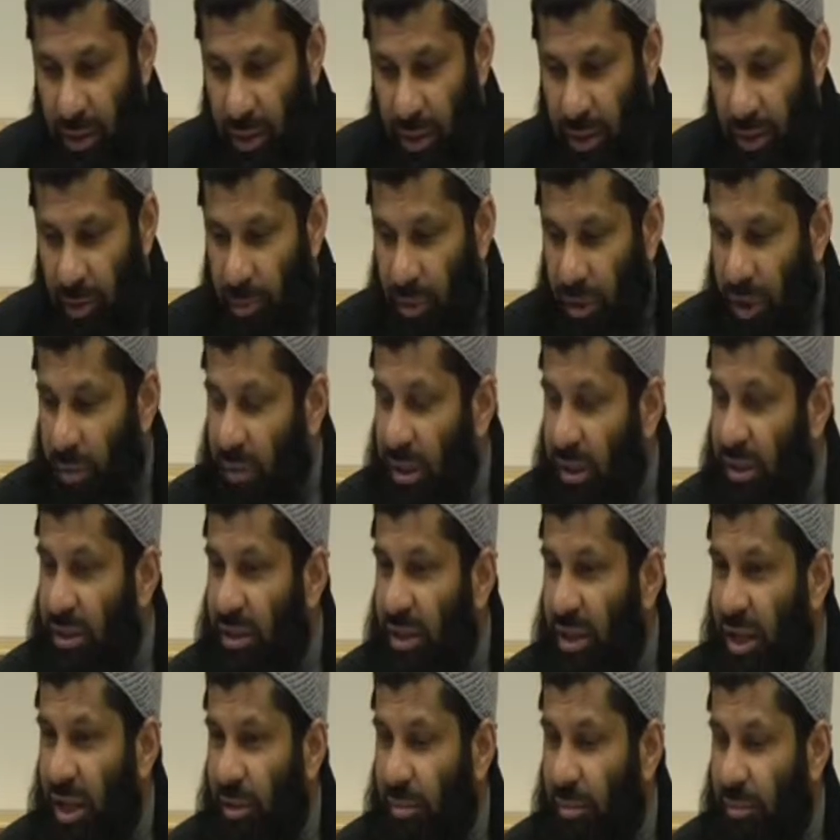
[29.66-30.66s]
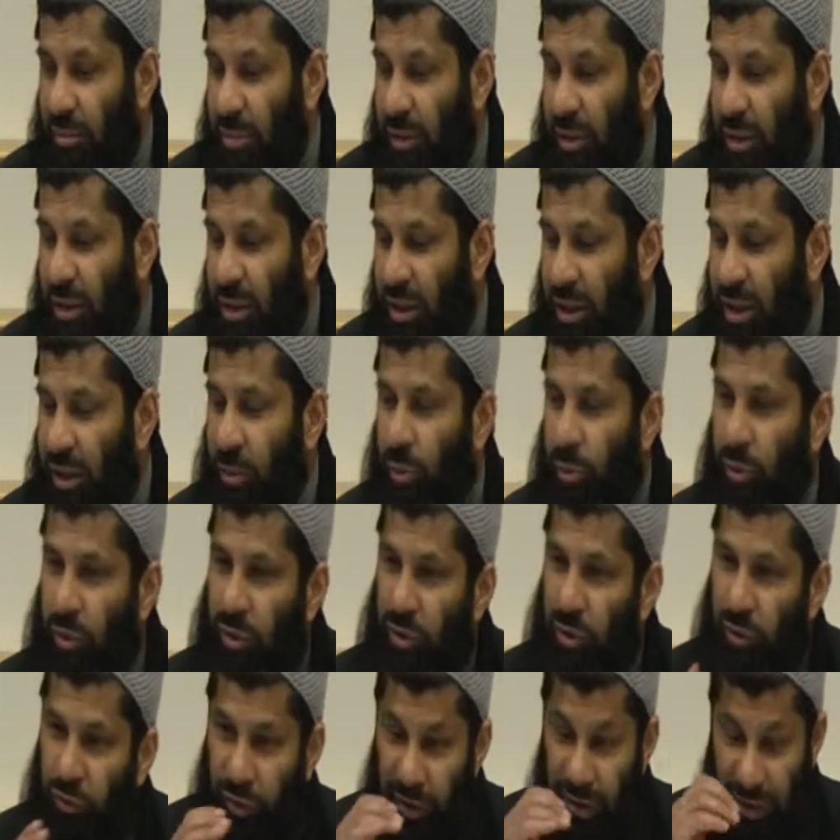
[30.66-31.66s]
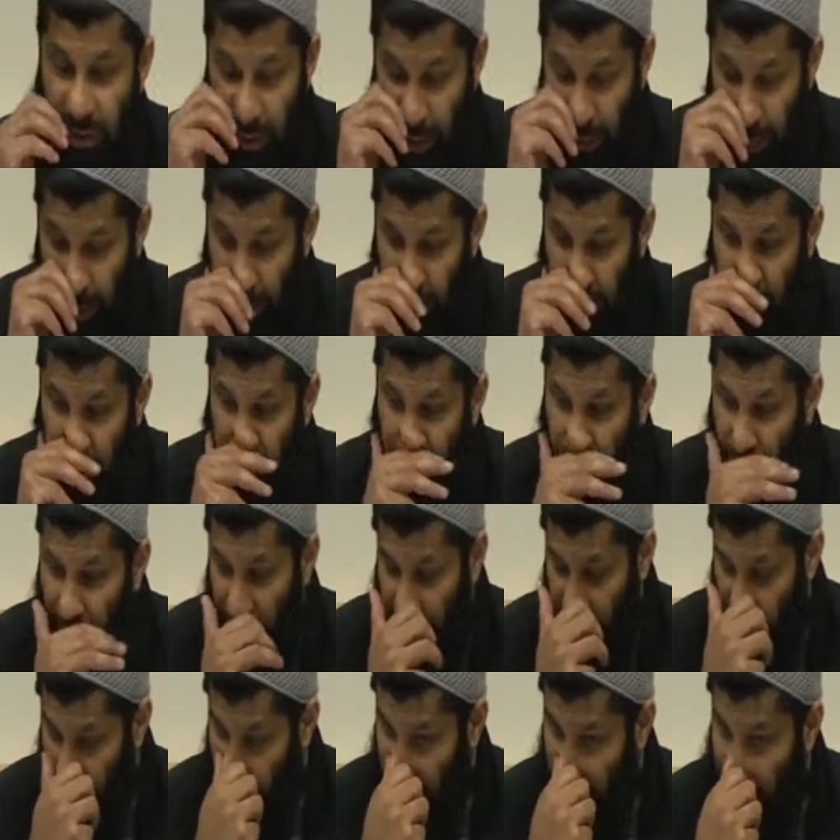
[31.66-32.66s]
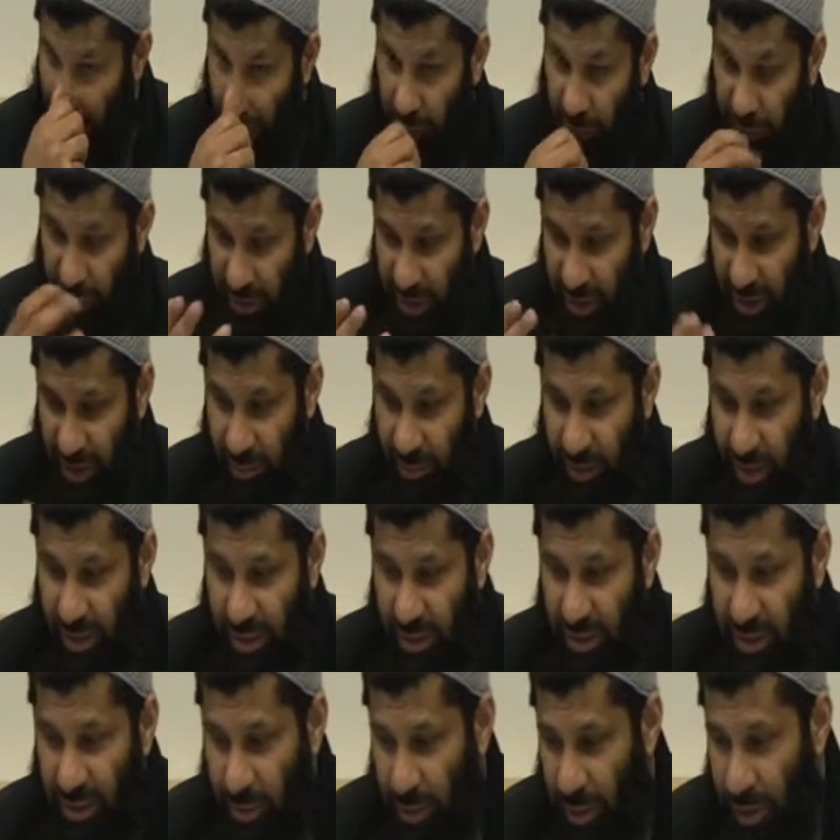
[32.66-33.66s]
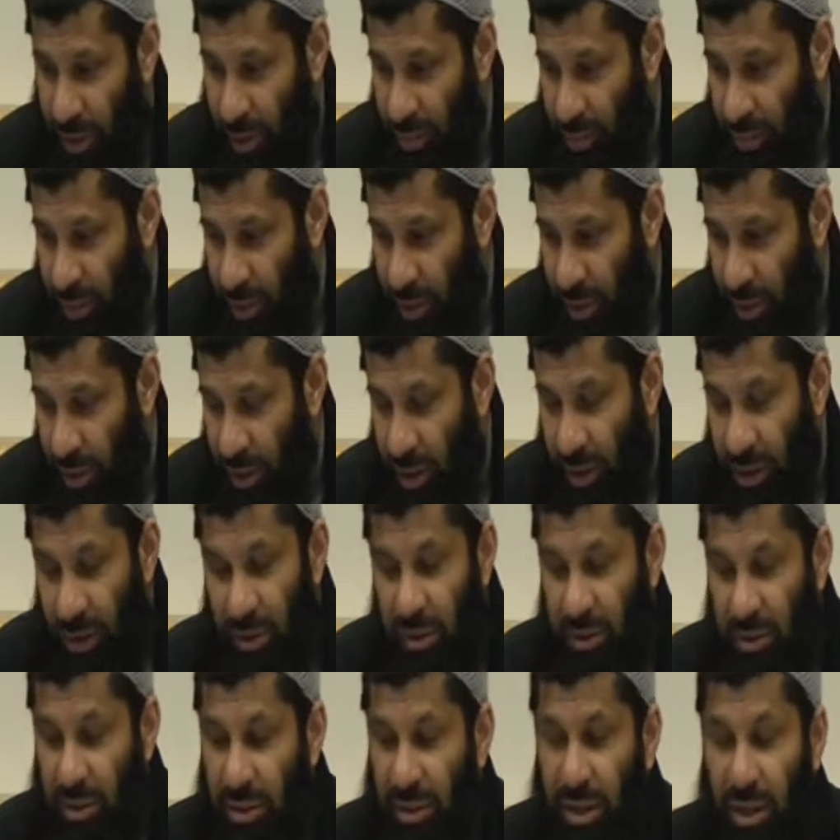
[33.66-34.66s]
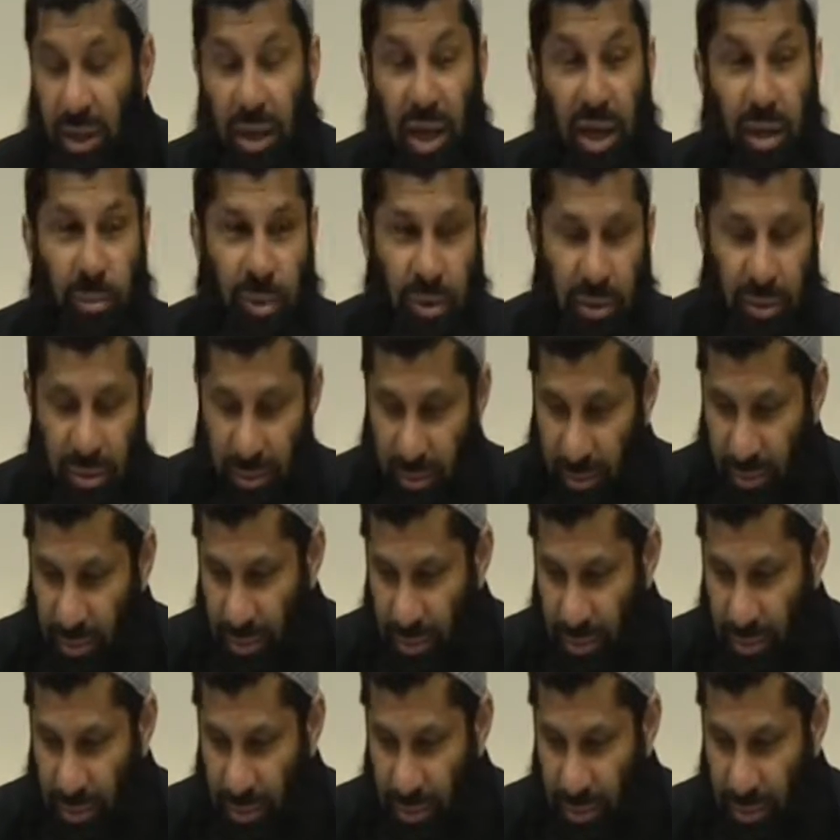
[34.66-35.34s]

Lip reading: and Ibrahim alayhi salam, when they greeted him, they said to him, Salaman.